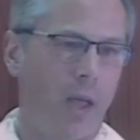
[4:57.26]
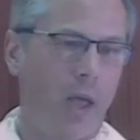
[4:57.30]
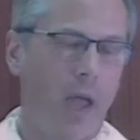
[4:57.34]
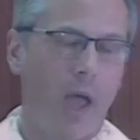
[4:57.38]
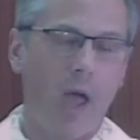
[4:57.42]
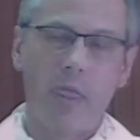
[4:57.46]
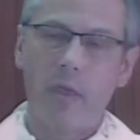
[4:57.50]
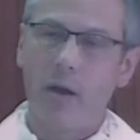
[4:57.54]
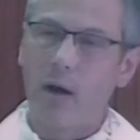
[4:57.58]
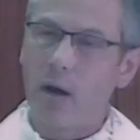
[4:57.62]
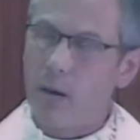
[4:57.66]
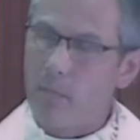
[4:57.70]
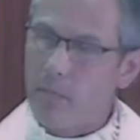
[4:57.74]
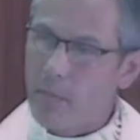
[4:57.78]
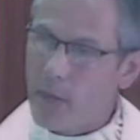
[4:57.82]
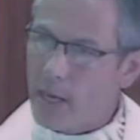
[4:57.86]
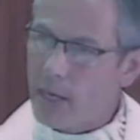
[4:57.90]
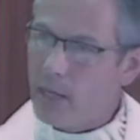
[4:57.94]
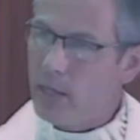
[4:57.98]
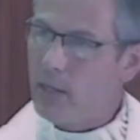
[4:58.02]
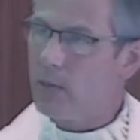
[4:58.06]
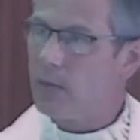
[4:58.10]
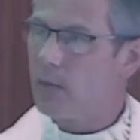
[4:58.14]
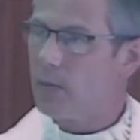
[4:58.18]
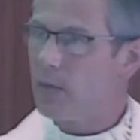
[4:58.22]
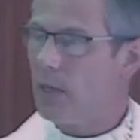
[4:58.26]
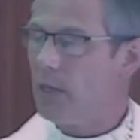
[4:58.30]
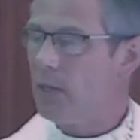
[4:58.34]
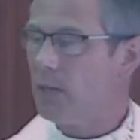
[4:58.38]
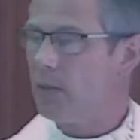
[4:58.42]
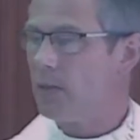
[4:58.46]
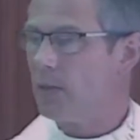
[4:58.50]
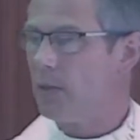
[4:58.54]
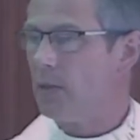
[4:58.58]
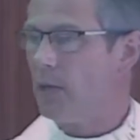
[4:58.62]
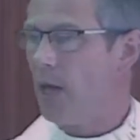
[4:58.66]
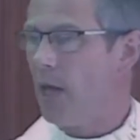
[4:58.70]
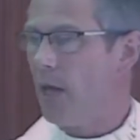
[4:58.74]
And there are many
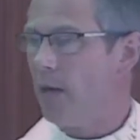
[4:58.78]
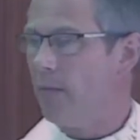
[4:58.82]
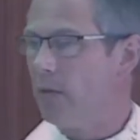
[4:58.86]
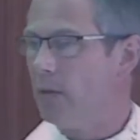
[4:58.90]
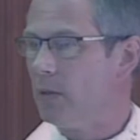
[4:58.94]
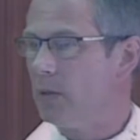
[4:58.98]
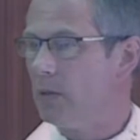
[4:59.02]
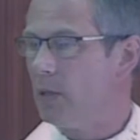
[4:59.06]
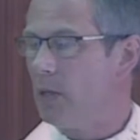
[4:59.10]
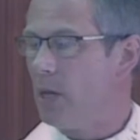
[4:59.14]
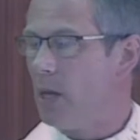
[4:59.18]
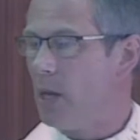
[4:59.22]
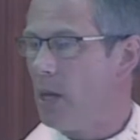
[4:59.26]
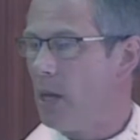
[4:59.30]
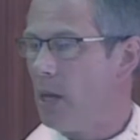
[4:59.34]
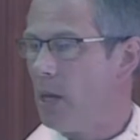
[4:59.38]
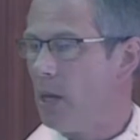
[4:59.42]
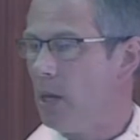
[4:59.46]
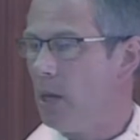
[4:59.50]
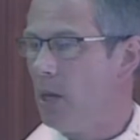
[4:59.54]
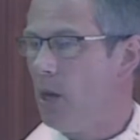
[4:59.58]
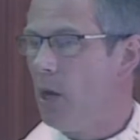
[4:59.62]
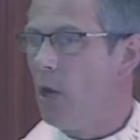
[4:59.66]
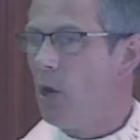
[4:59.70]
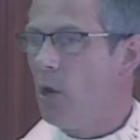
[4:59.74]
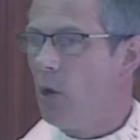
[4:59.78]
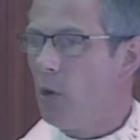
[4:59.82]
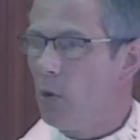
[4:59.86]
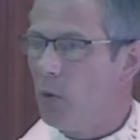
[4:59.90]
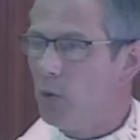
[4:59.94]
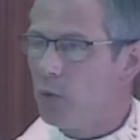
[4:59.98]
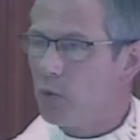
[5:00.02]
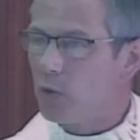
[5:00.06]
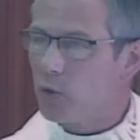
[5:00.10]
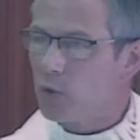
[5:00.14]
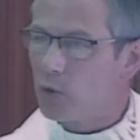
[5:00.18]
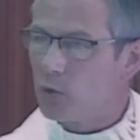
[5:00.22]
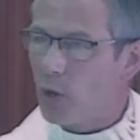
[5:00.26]
saints in heaven today who
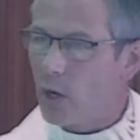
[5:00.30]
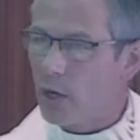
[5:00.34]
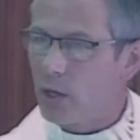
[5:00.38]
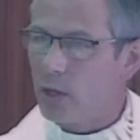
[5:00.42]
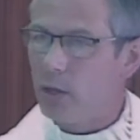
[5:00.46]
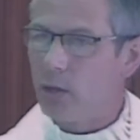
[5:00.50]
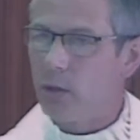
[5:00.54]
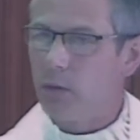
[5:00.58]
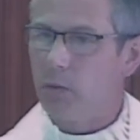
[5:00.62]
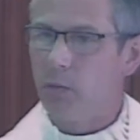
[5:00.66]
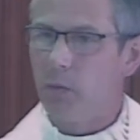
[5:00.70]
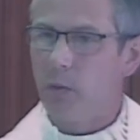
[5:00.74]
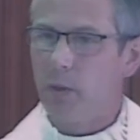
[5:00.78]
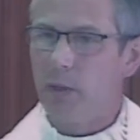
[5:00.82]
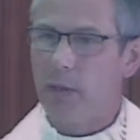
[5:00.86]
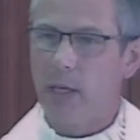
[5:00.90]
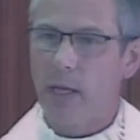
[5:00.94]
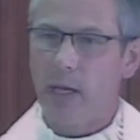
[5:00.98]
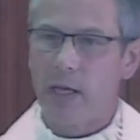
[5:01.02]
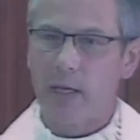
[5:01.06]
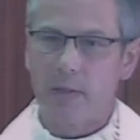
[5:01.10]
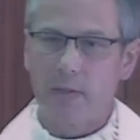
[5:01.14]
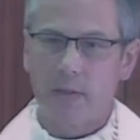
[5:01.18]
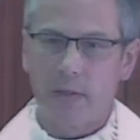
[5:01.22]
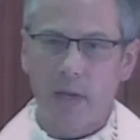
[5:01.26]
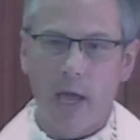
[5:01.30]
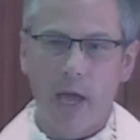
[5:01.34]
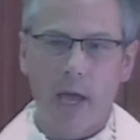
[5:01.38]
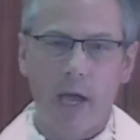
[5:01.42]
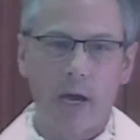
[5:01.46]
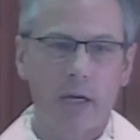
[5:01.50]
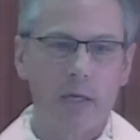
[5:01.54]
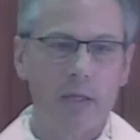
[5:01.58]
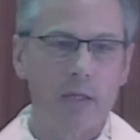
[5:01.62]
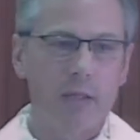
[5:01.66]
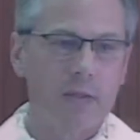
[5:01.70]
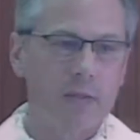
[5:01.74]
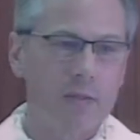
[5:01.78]
struggled with the
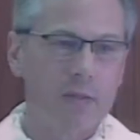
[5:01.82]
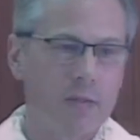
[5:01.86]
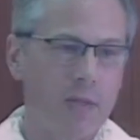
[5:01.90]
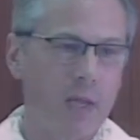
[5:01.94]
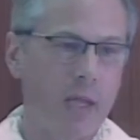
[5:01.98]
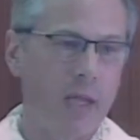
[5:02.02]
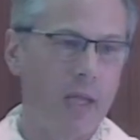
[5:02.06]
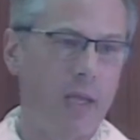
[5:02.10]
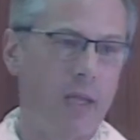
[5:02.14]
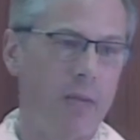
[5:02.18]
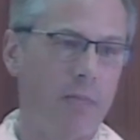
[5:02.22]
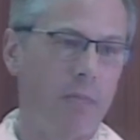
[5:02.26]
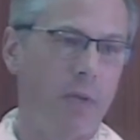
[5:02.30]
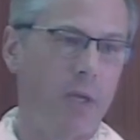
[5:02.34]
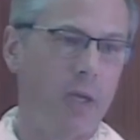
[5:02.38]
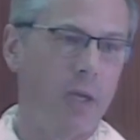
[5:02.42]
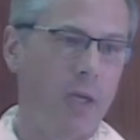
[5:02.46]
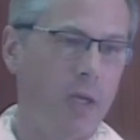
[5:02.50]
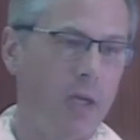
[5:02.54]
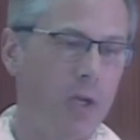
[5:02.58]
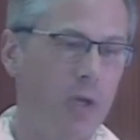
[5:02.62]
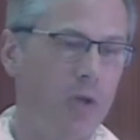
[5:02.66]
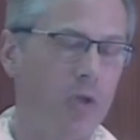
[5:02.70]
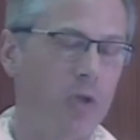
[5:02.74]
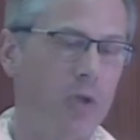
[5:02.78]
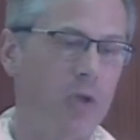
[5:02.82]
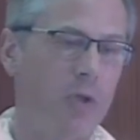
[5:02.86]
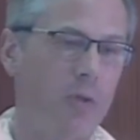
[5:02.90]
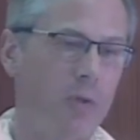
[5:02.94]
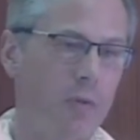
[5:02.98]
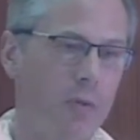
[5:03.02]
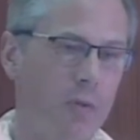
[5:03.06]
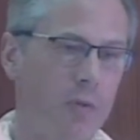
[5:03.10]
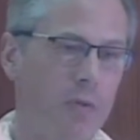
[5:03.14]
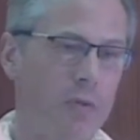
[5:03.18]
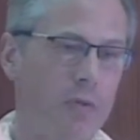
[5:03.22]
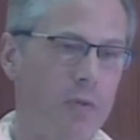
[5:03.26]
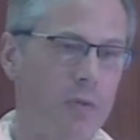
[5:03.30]
exact same
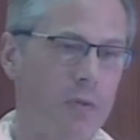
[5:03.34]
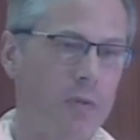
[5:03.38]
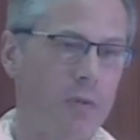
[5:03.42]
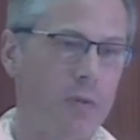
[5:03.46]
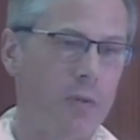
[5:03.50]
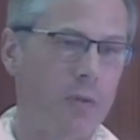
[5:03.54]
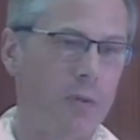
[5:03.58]
issues.